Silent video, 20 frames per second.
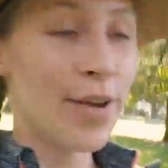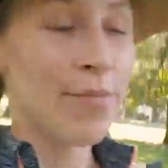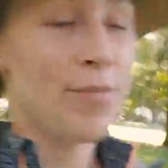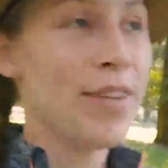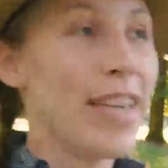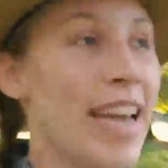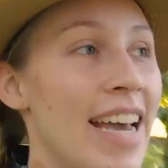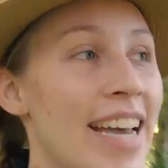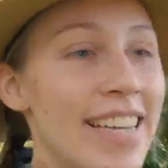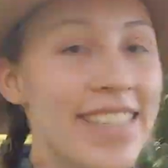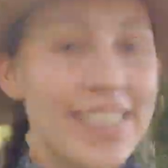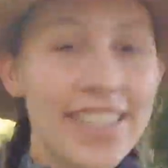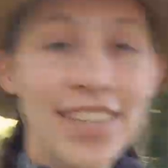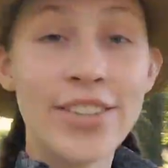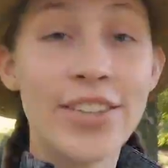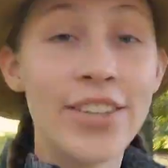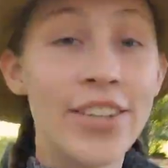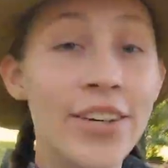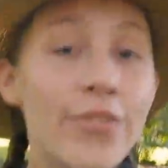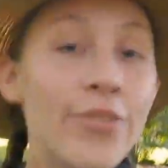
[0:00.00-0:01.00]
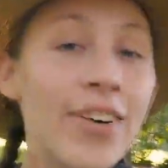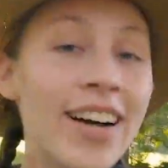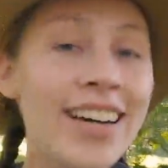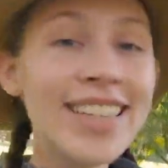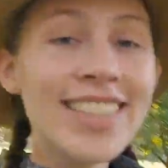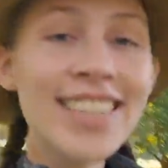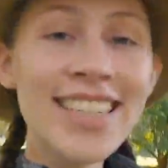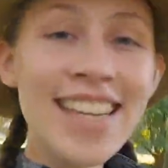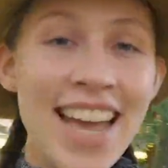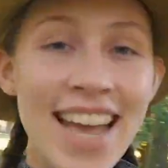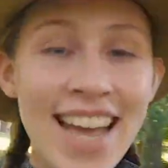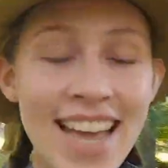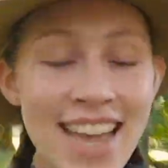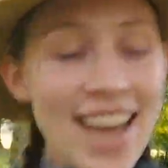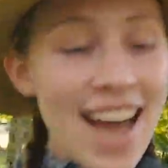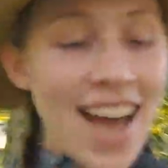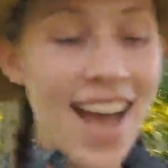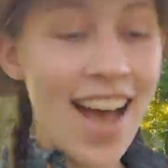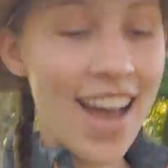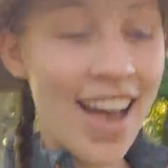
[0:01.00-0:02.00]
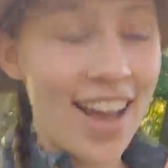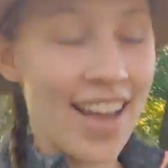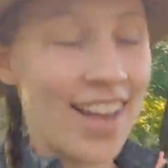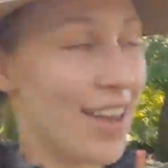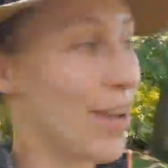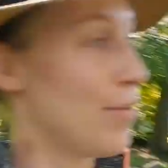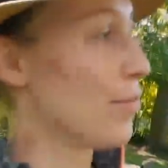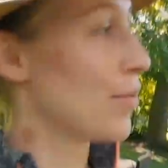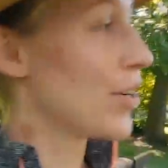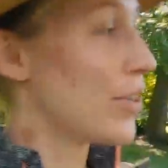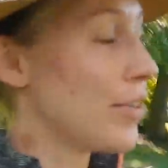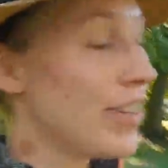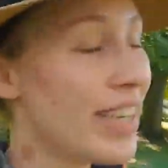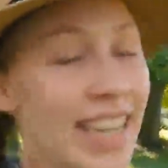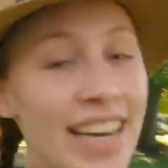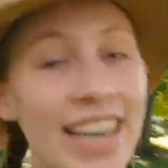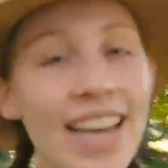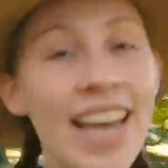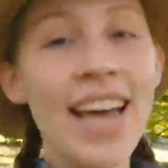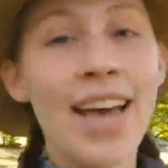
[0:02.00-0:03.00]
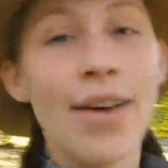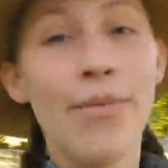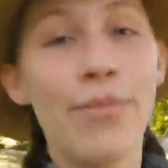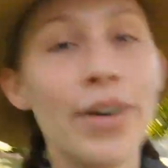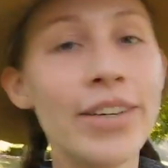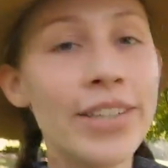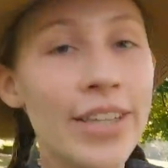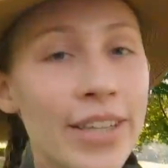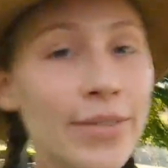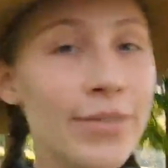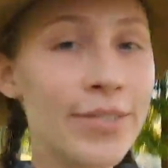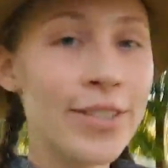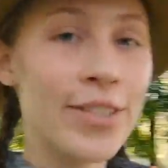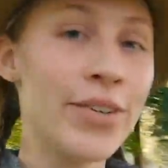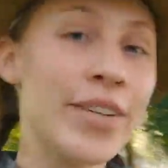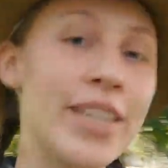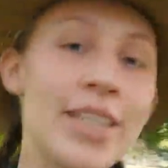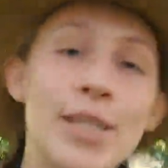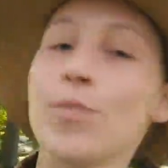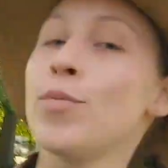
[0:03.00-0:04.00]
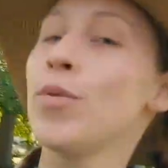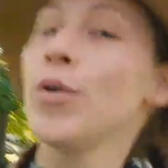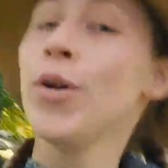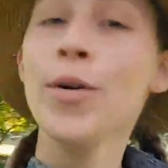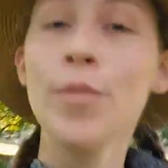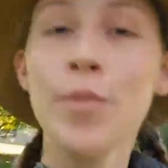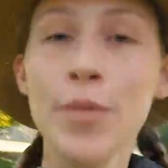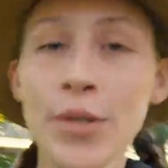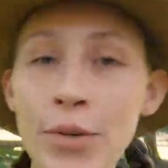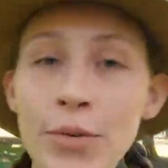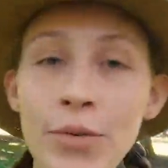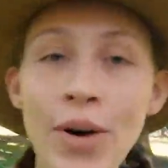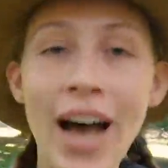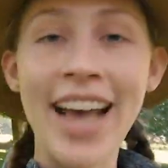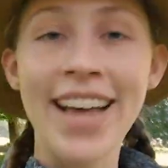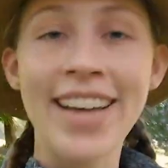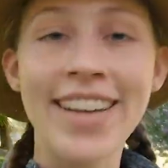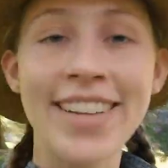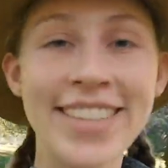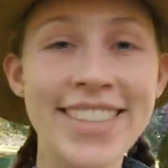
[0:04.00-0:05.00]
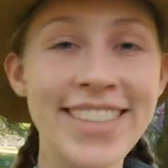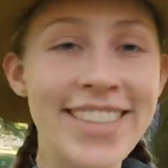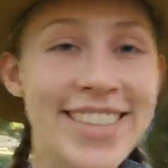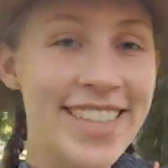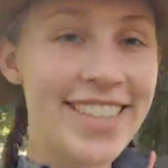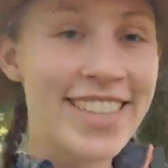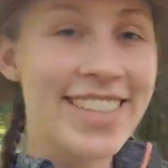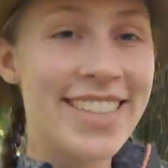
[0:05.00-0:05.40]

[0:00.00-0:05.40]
I hope you guys are doing well today. I am Karina and welcome to Explore Blue Wild.